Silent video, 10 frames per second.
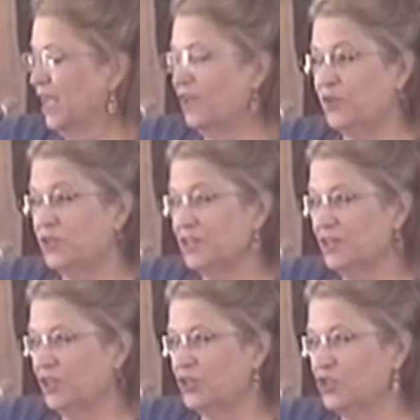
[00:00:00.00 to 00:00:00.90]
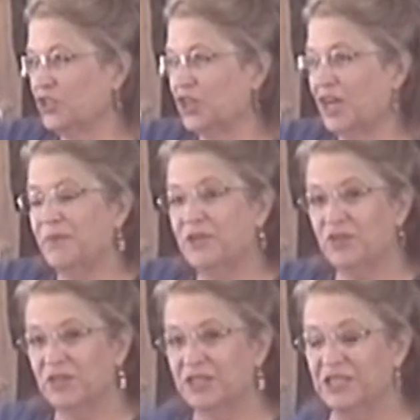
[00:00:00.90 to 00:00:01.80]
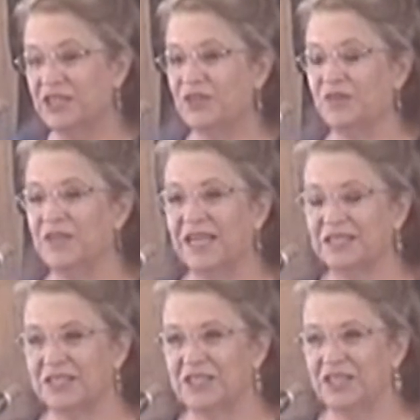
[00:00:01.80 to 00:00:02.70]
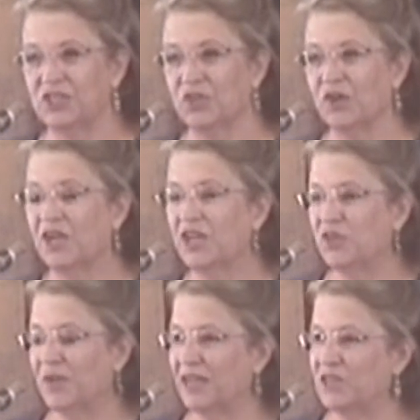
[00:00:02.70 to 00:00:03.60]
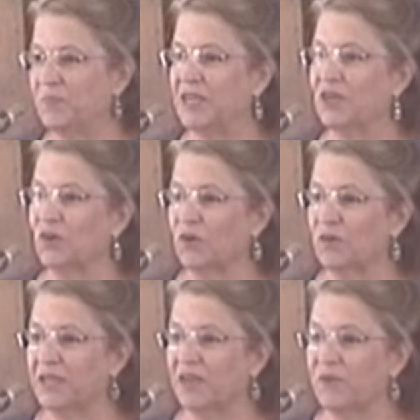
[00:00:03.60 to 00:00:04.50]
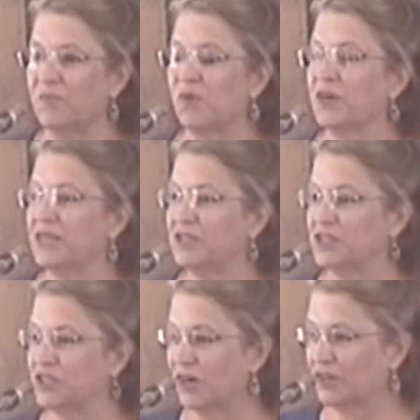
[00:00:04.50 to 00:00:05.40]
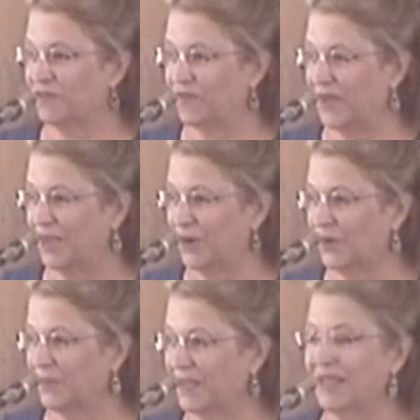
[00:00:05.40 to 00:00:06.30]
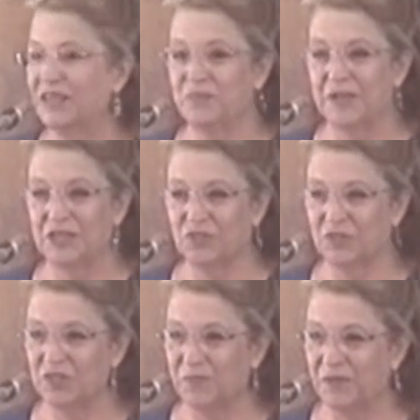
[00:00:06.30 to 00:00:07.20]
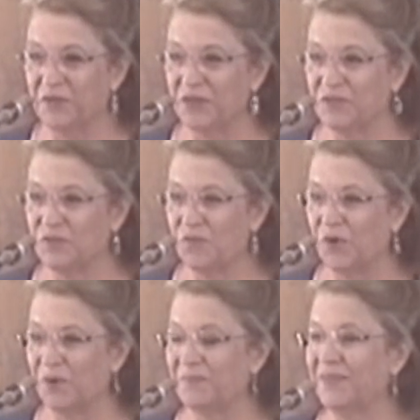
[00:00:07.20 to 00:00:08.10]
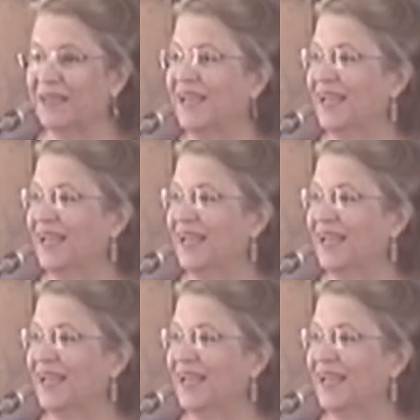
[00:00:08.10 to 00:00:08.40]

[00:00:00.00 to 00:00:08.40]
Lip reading: If you didn't lose your job and you continued as the teacher, you had to be here early every morning to start the fire, to make sure that the building was warm,